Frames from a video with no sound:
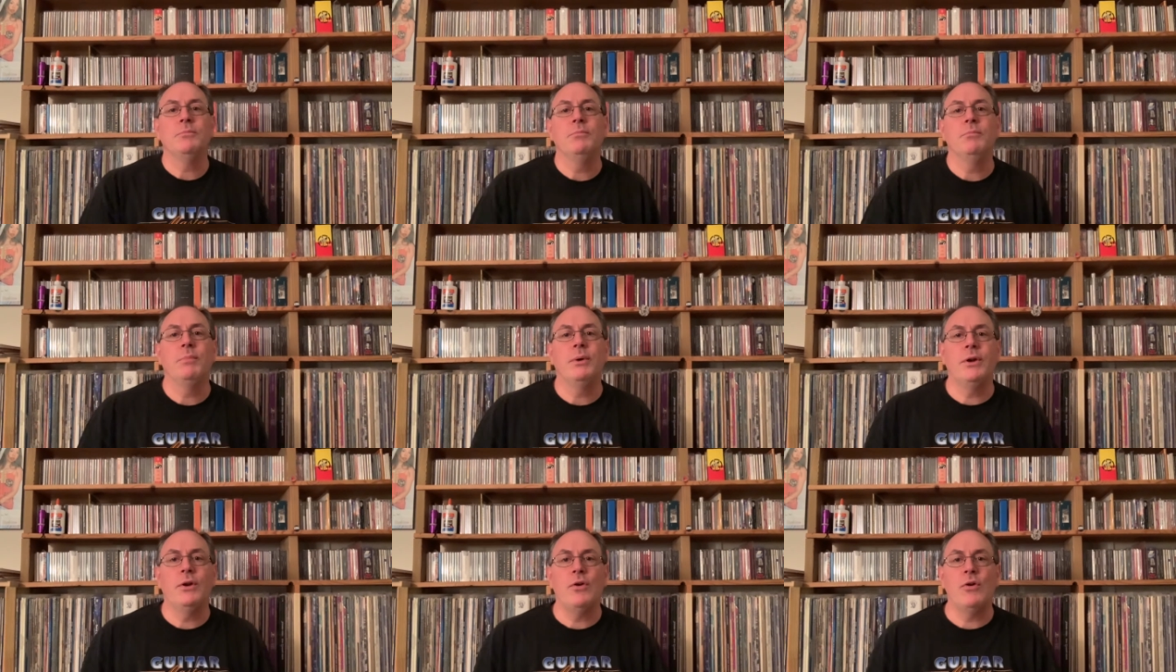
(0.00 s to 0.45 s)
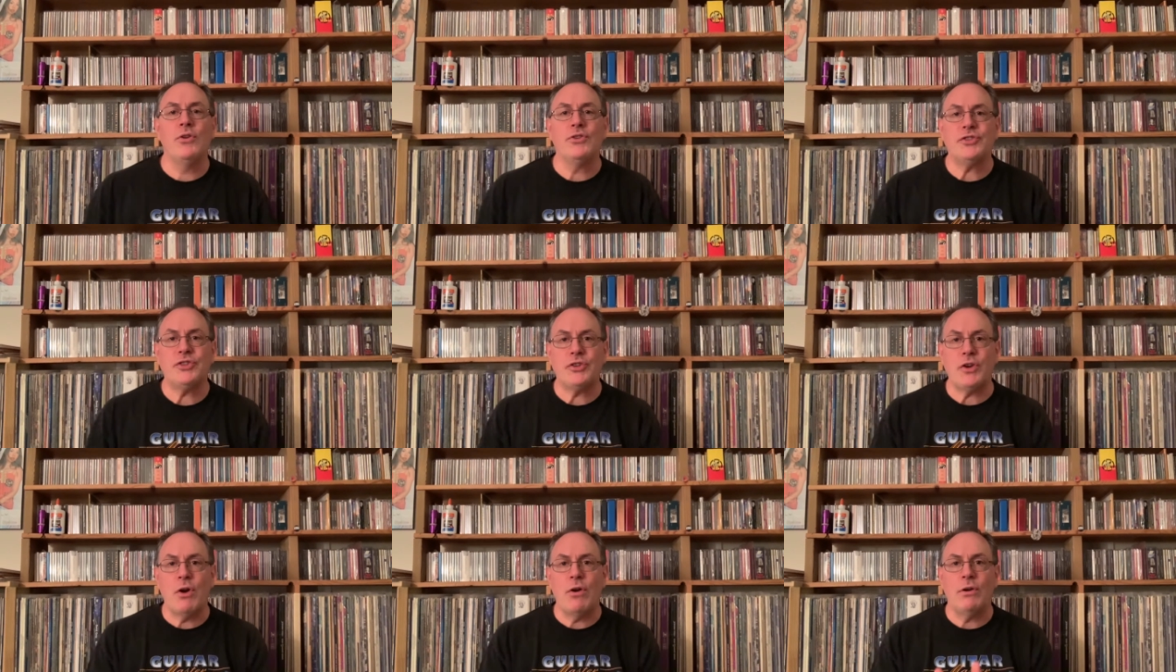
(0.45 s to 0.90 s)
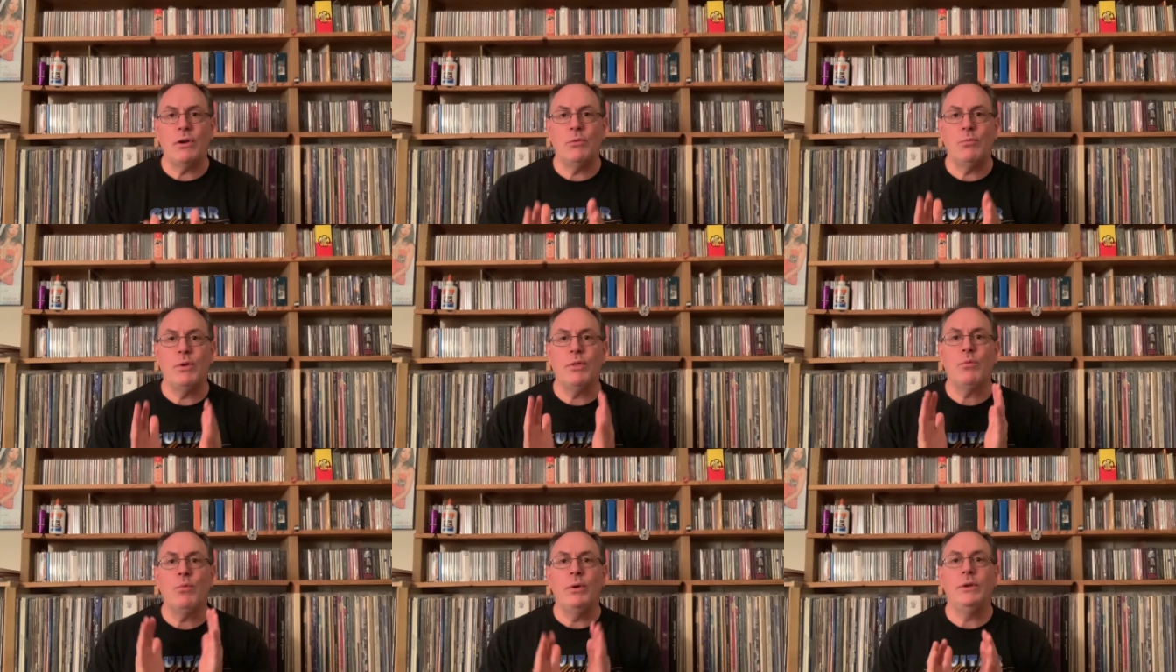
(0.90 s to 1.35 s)
But it all started
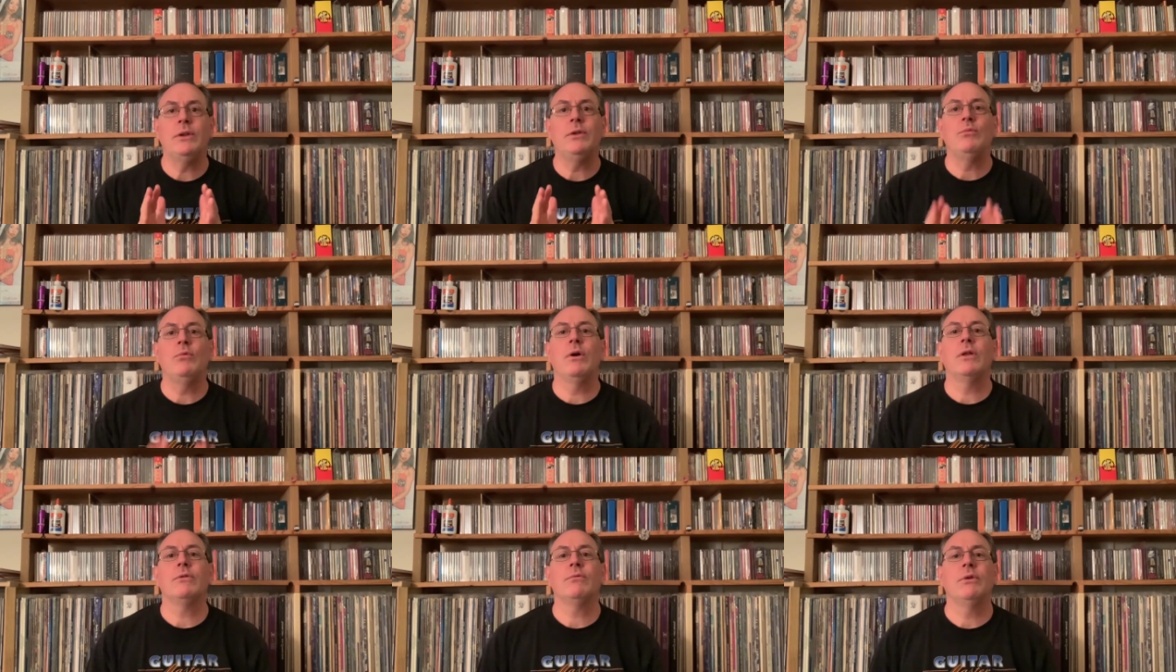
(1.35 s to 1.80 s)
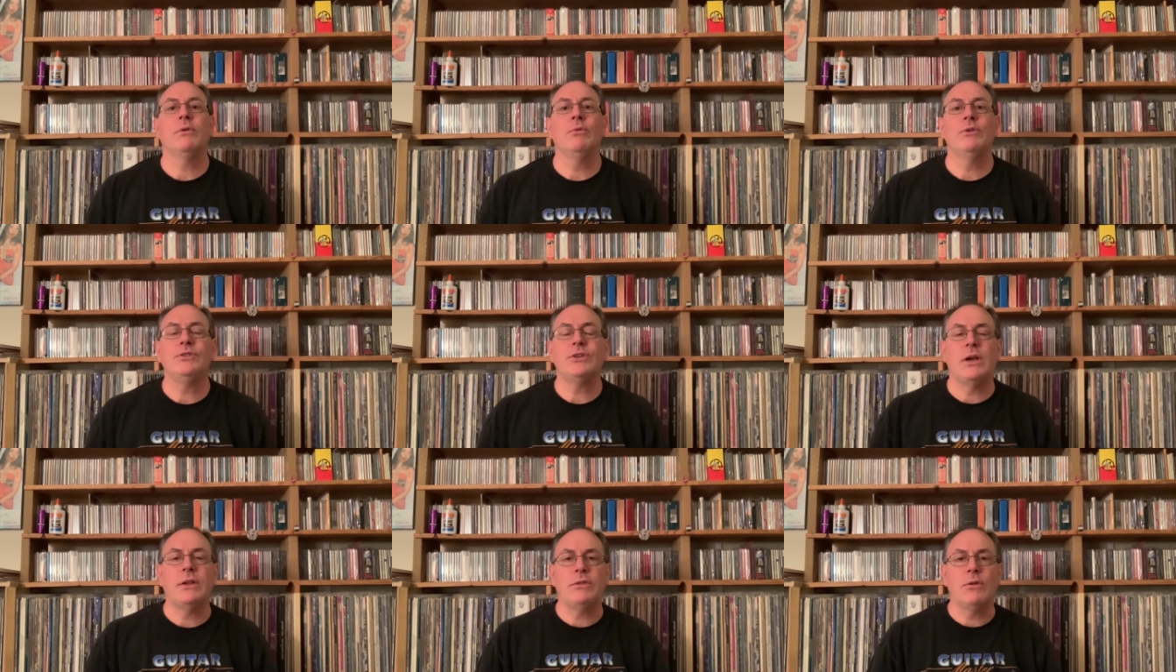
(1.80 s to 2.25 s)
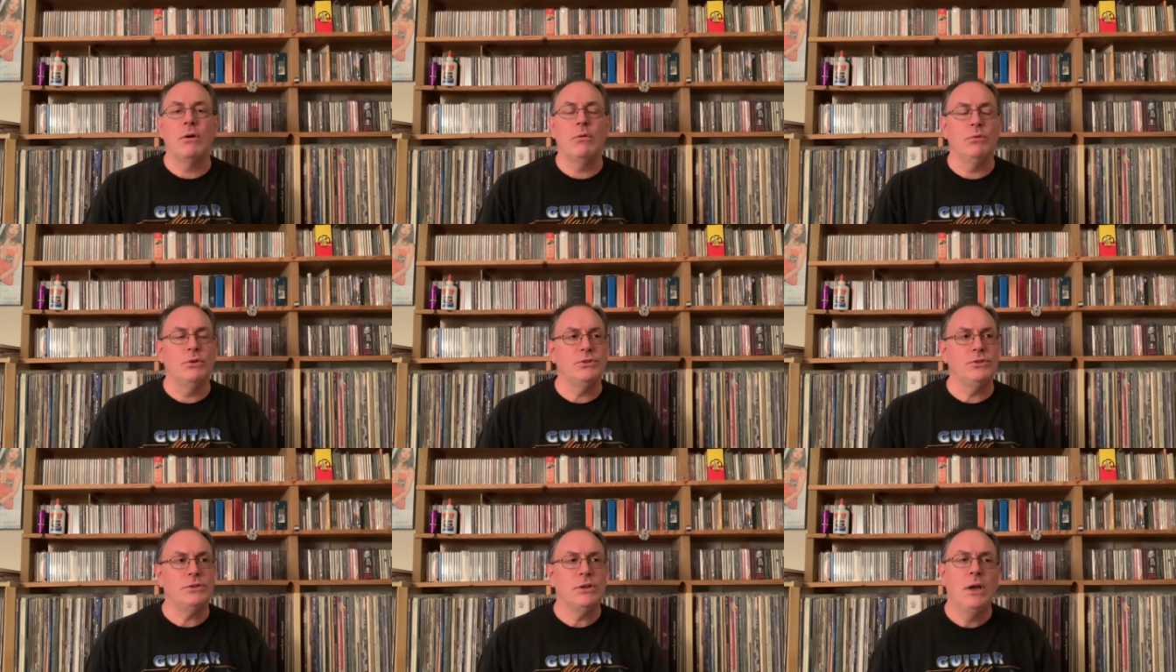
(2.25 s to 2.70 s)
with Wind and Wuthering, which I thought was,